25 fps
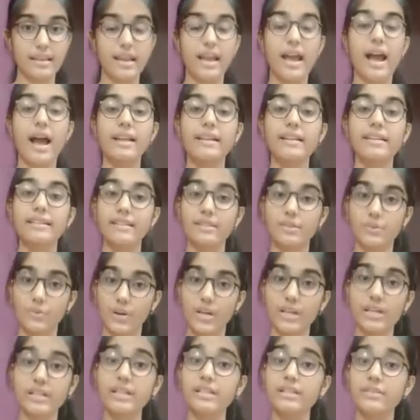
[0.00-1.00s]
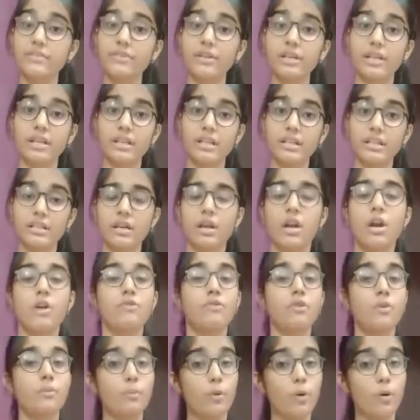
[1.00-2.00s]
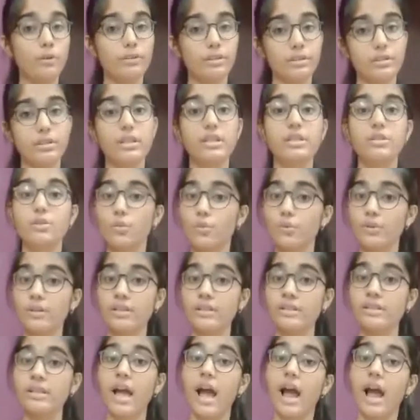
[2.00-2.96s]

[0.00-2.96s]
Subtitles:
and it is really difficult for both the students